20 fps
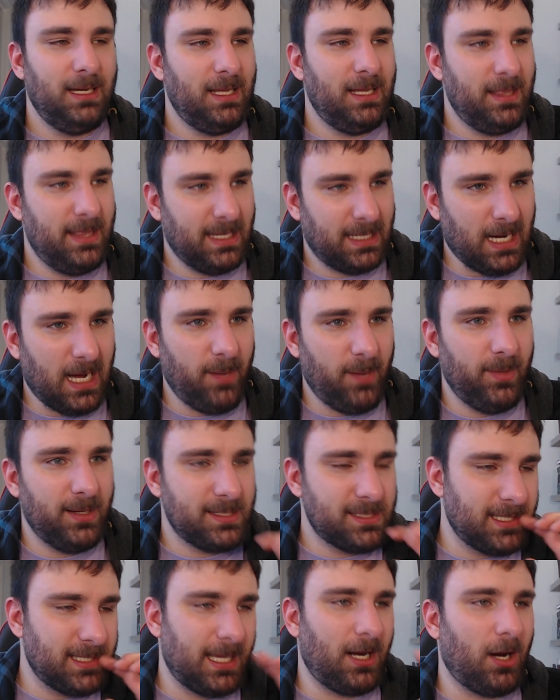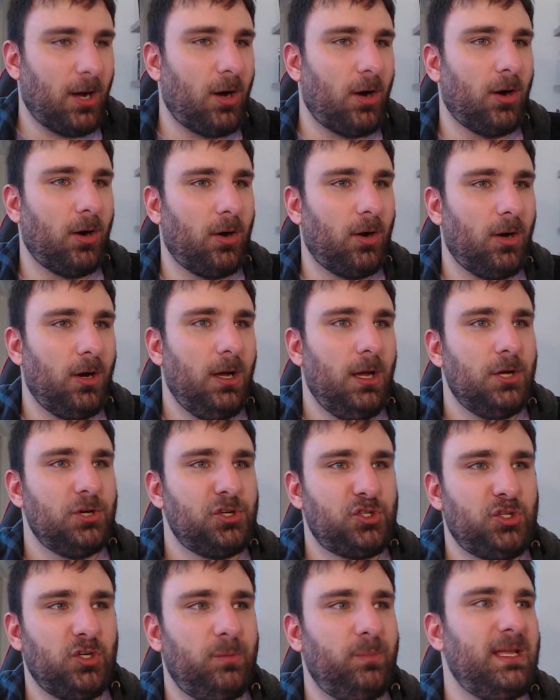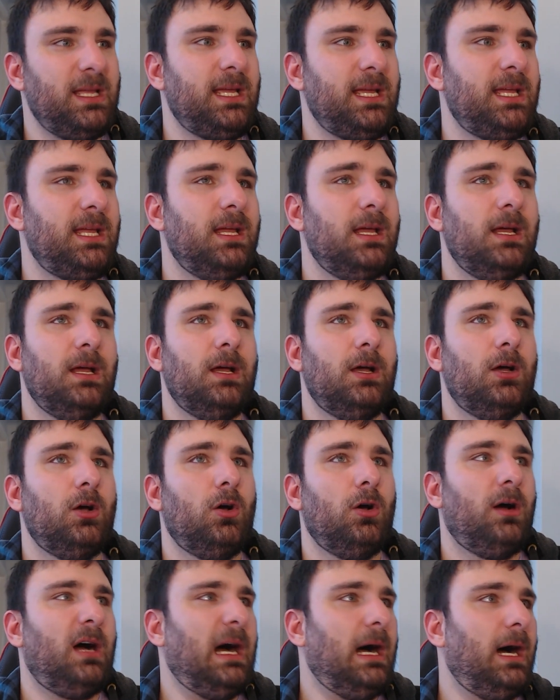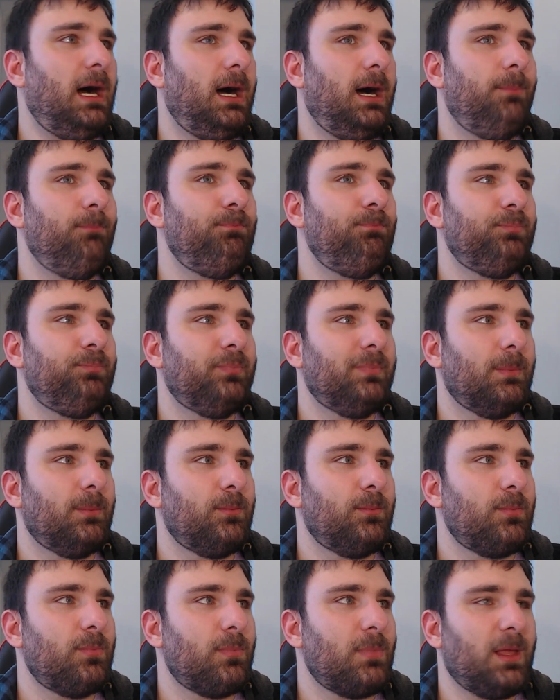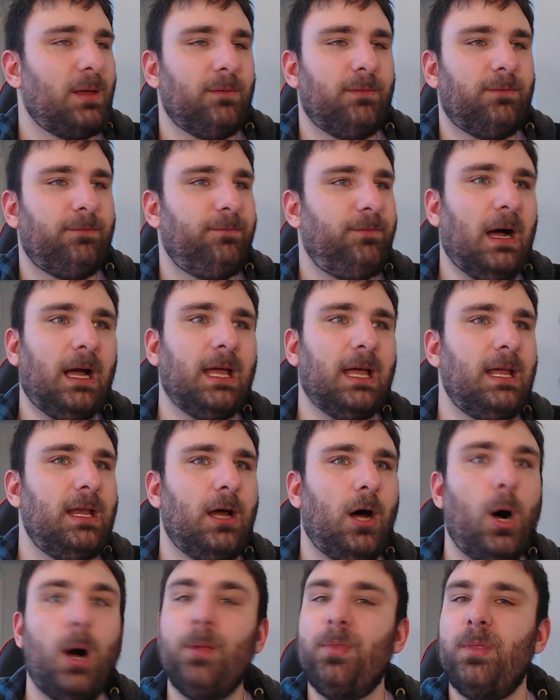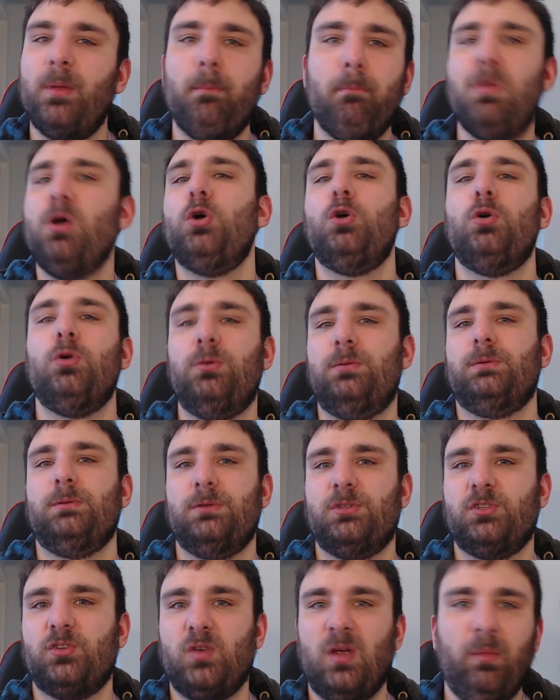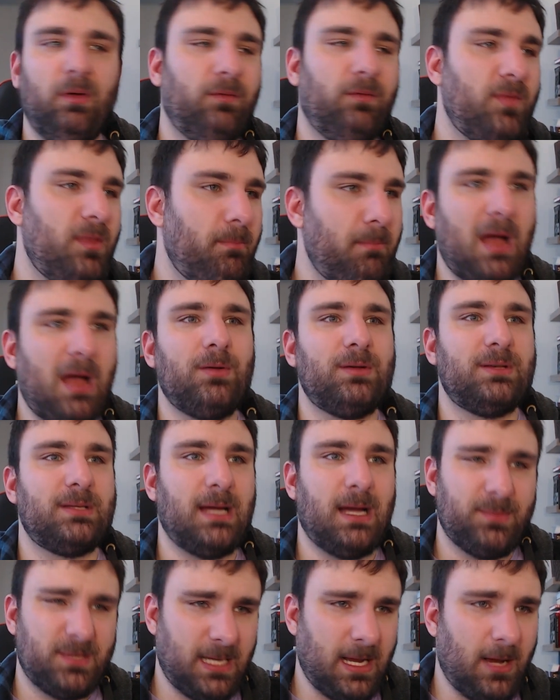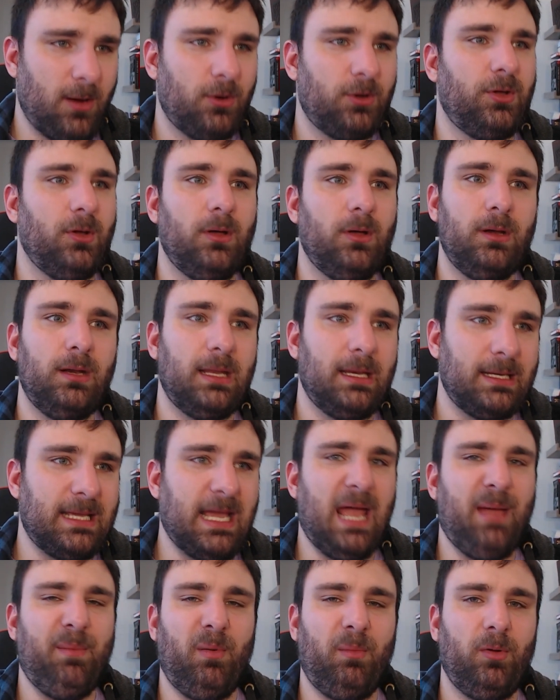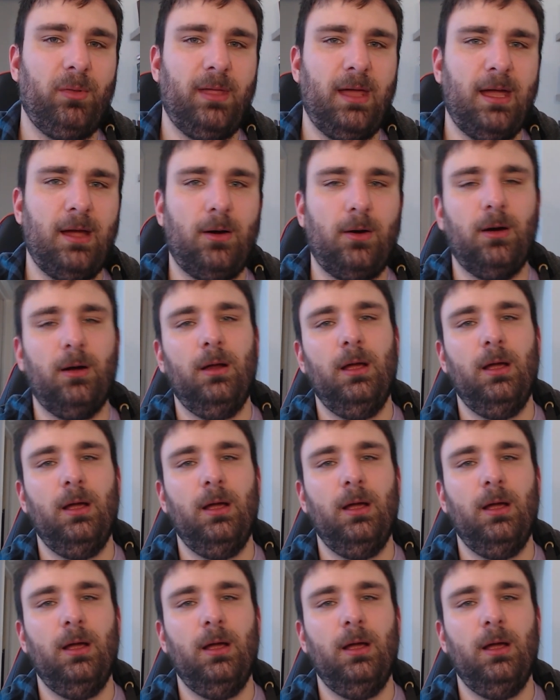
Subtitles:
And the comics that should be fucking on the moon, screaming from the mountaintops how good and capable they are